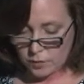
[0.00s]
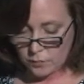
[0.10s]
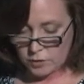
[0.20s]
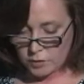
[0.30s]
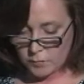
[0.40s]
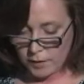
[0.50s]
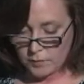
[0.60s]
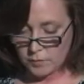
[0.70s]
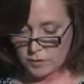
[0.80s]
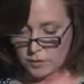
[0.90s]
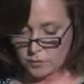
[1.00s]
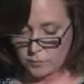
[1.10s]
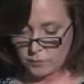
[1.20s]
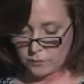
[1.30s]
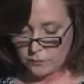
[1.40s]
which might be
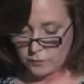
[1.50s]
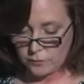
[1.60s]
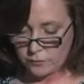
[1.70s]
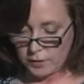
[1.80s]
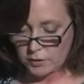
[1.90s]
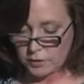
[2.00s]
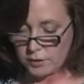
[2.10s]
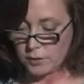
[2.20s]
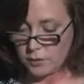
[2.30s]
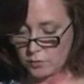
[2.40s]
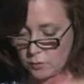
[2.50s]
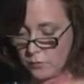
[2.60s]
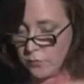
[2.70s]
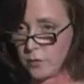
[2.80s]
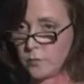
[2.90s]
suitable for the fledgling
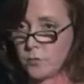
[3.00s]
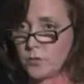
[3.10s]
Norfolk